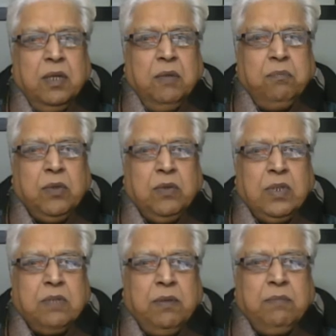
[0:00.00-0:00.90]

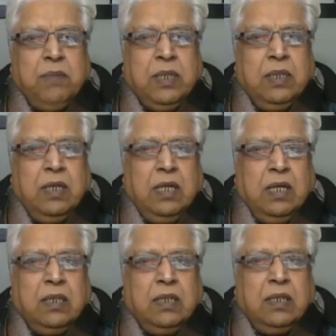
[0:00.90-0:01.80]
mucous membrane
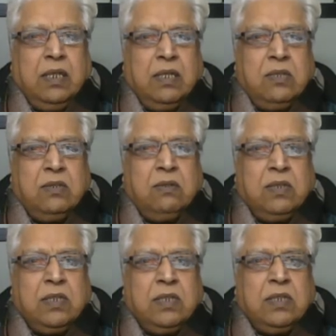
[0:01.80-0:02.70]
and
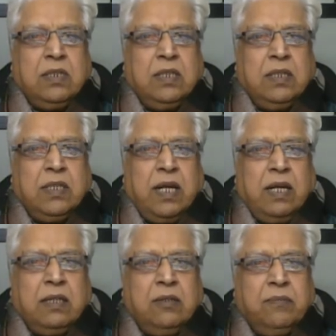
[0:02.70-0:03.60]
gastrointestinal tract.